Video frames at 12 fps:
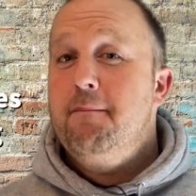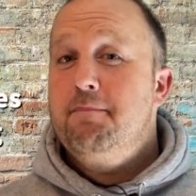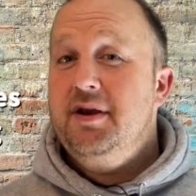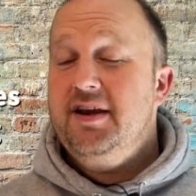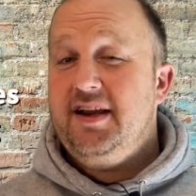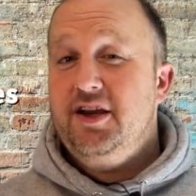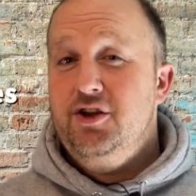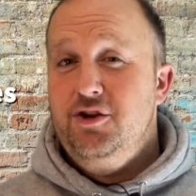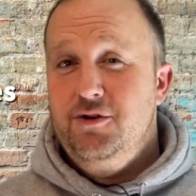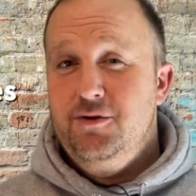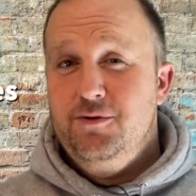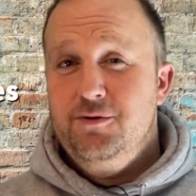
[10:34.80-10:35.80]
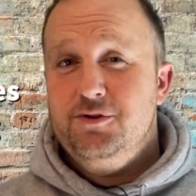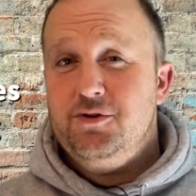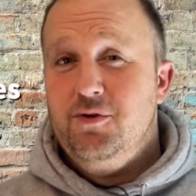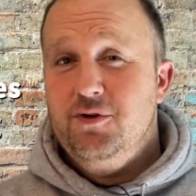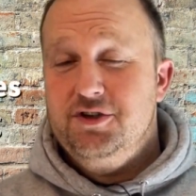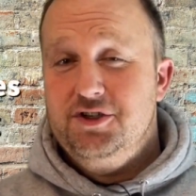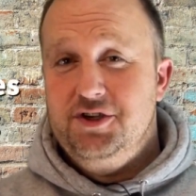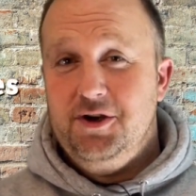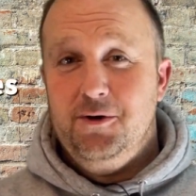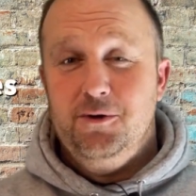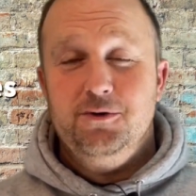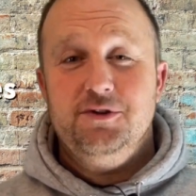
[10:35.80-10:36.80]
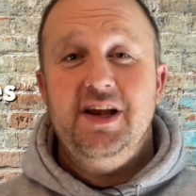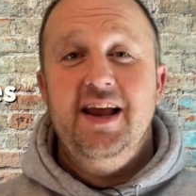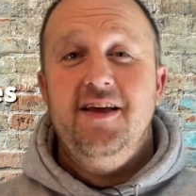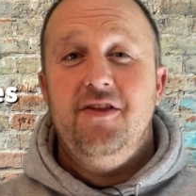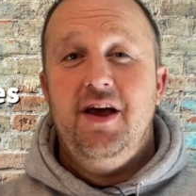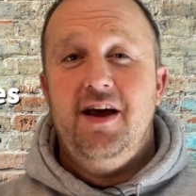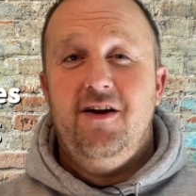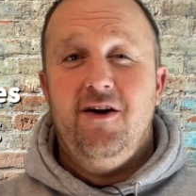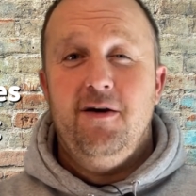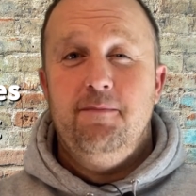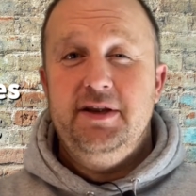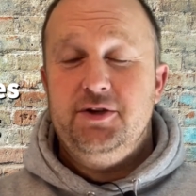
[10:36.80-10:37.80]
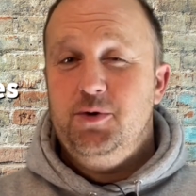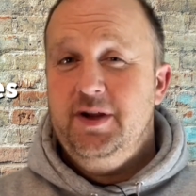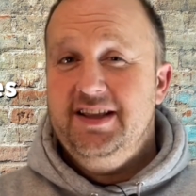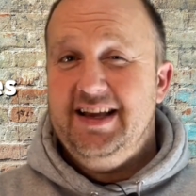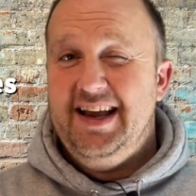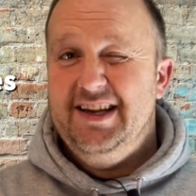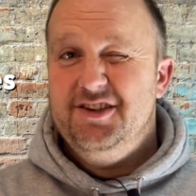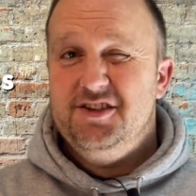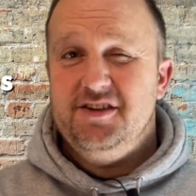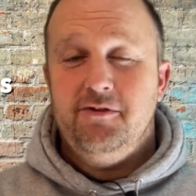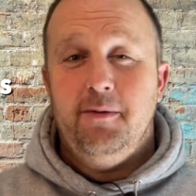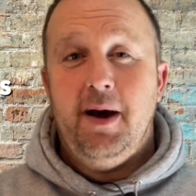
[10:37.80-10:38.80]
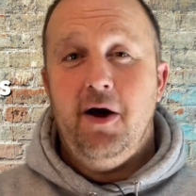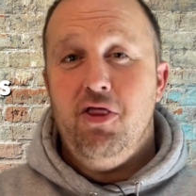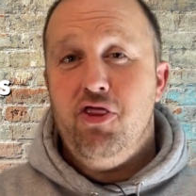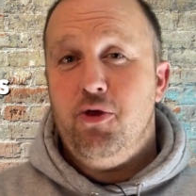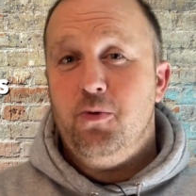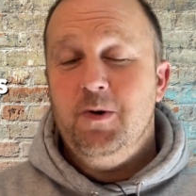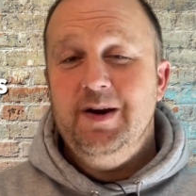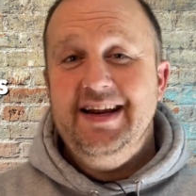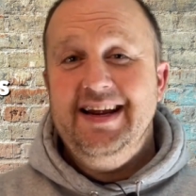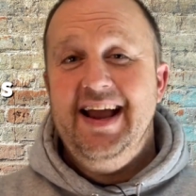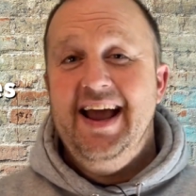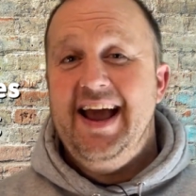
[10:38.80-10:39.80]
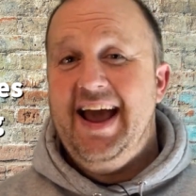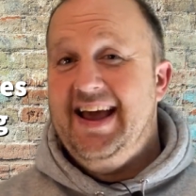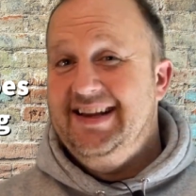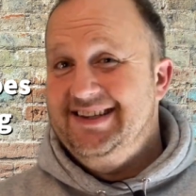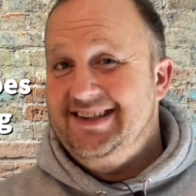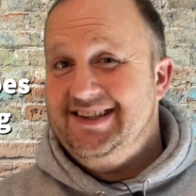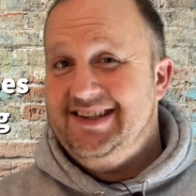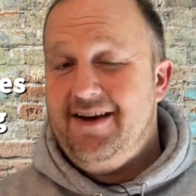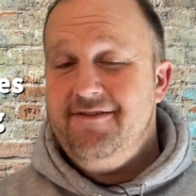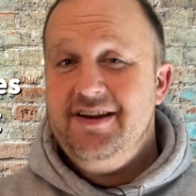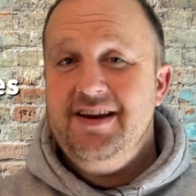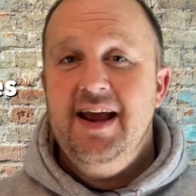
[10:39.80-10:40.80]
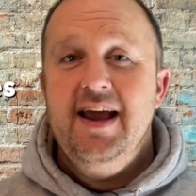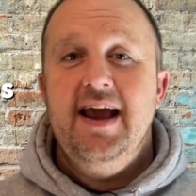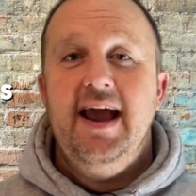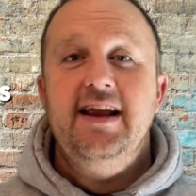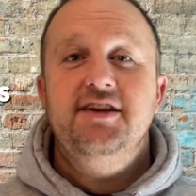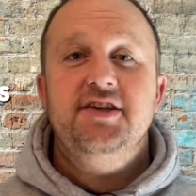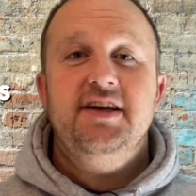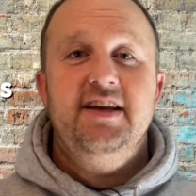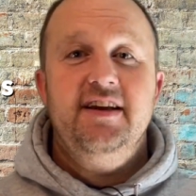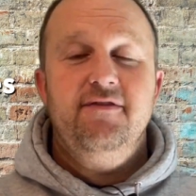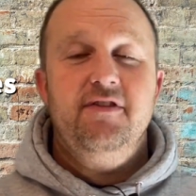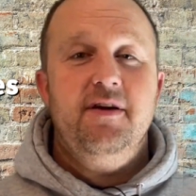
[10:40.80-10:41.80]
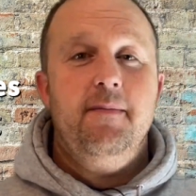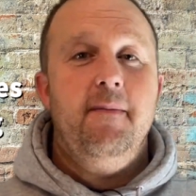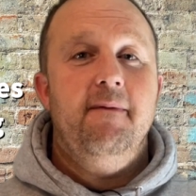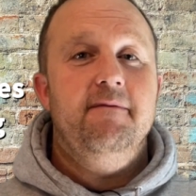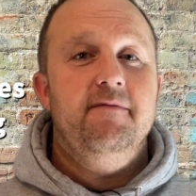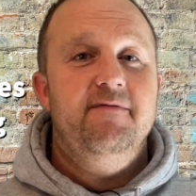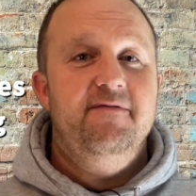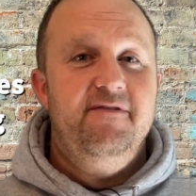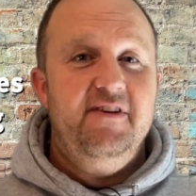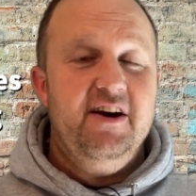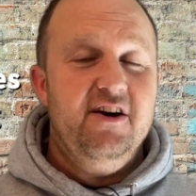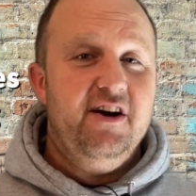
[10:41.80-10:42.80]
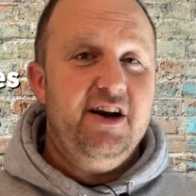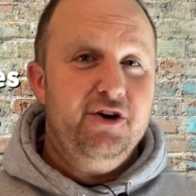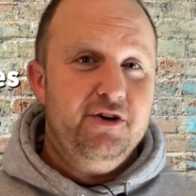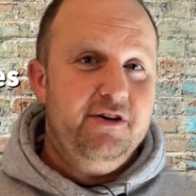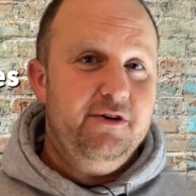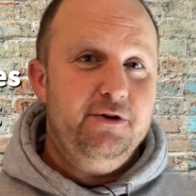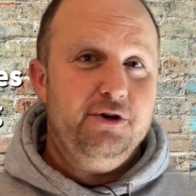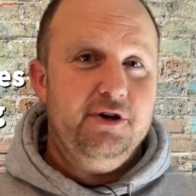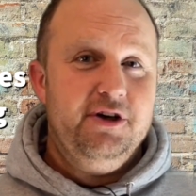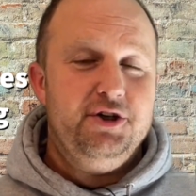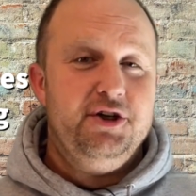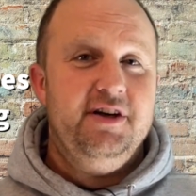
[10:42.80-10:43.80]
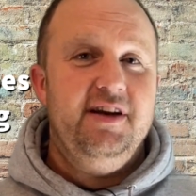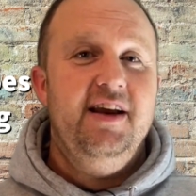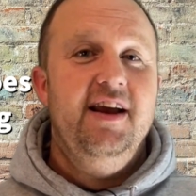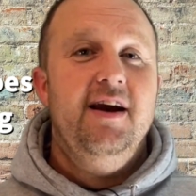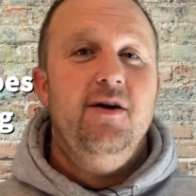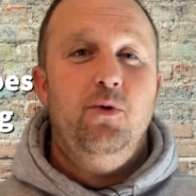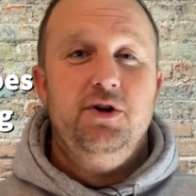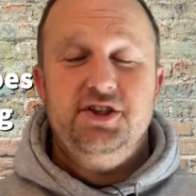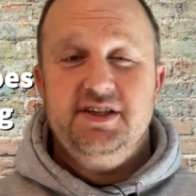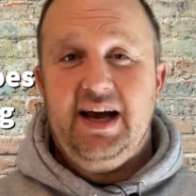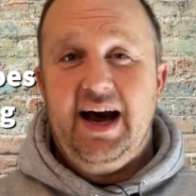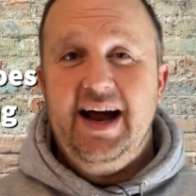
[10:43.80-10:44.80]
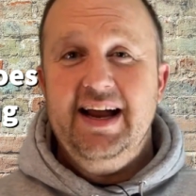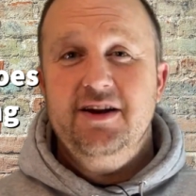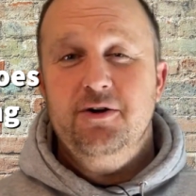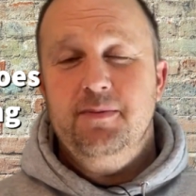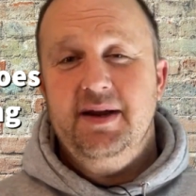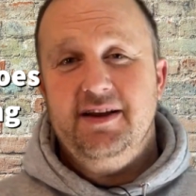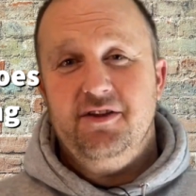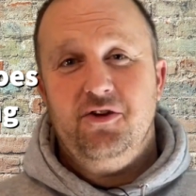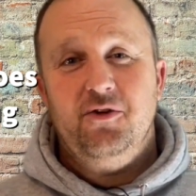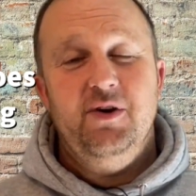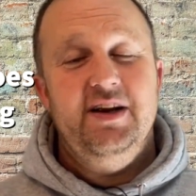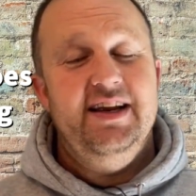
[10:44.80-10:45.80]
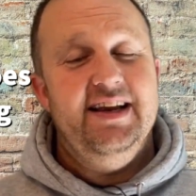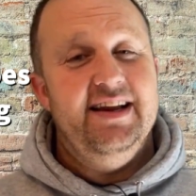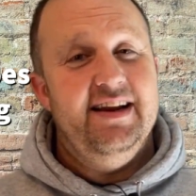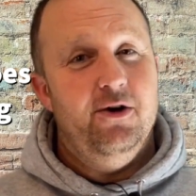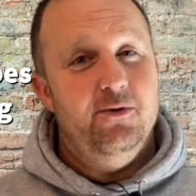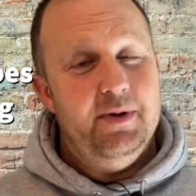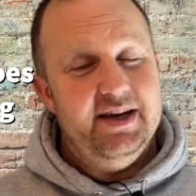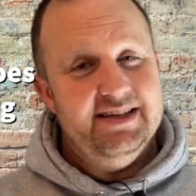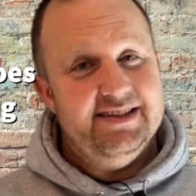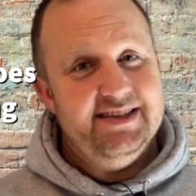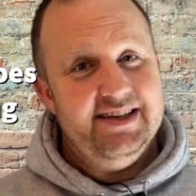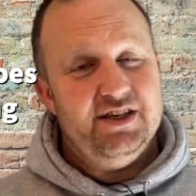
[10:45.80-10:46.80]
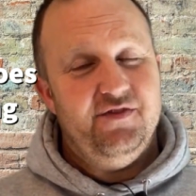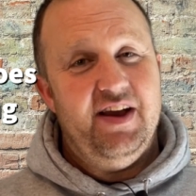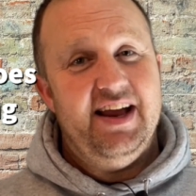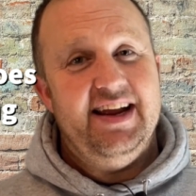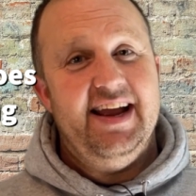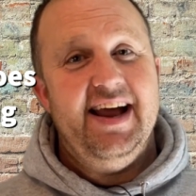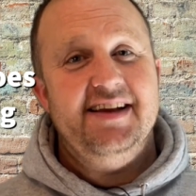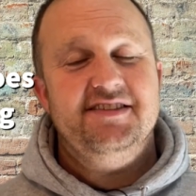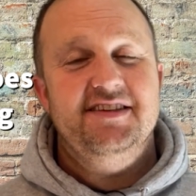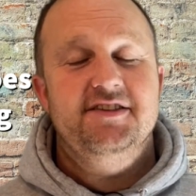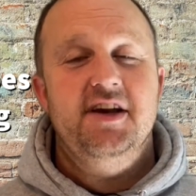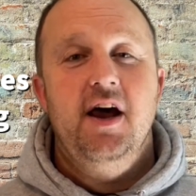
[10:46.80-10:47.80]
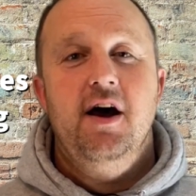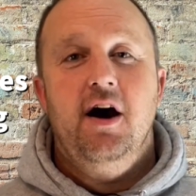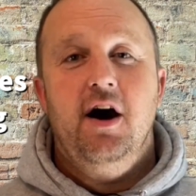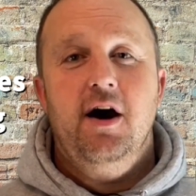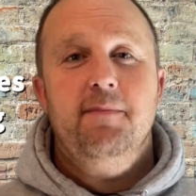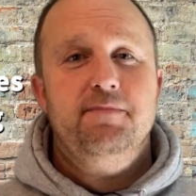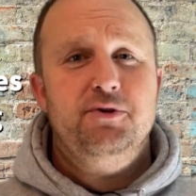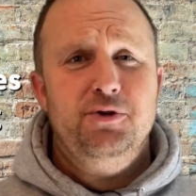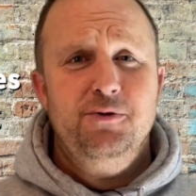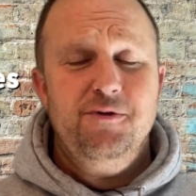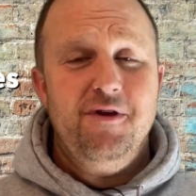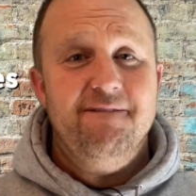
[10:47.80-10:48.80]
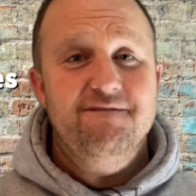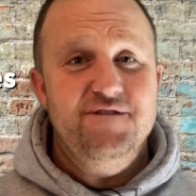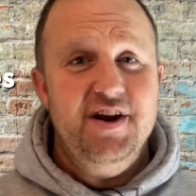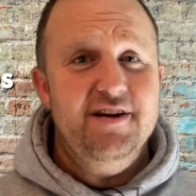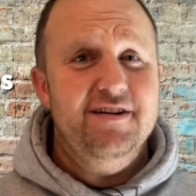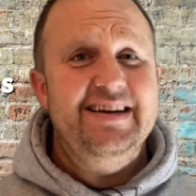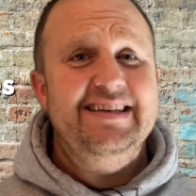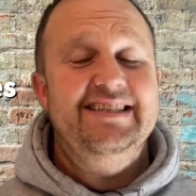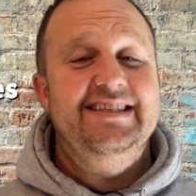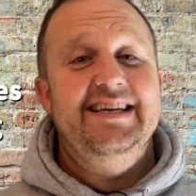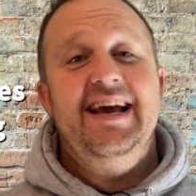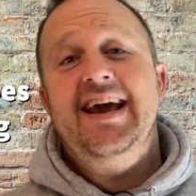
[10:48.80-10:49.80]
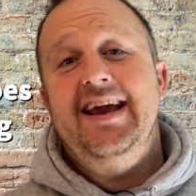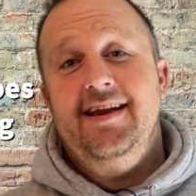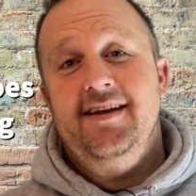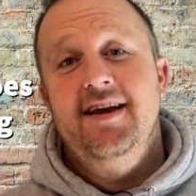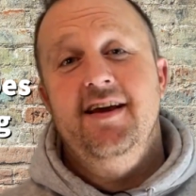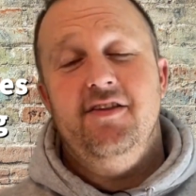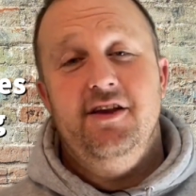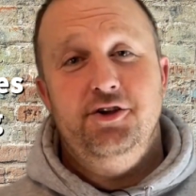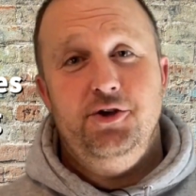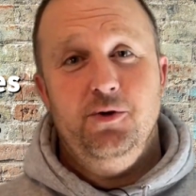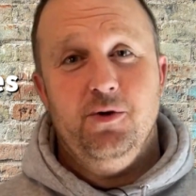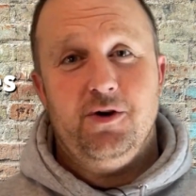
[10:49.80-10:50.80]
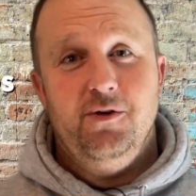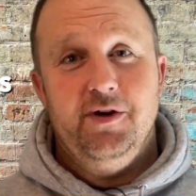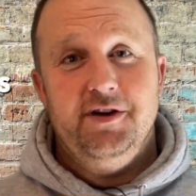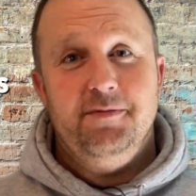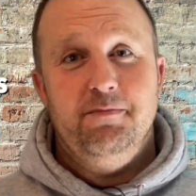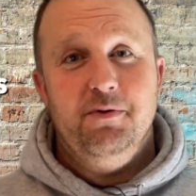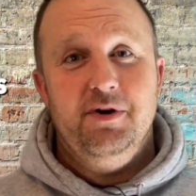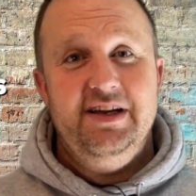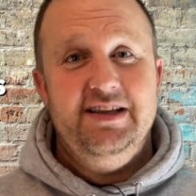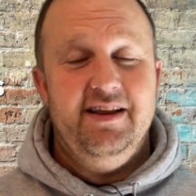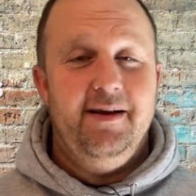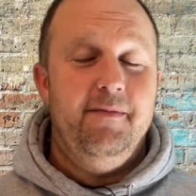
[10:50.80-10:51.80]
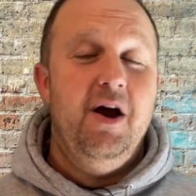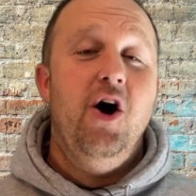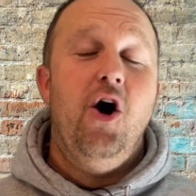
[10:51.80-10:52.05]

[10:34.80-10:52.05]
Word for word: pick ewes or does that are between the ages of about three and seven, and to give them very good nutrition, which is high in omega three and omega six fatty acids, up to the very day that you are going to breed them.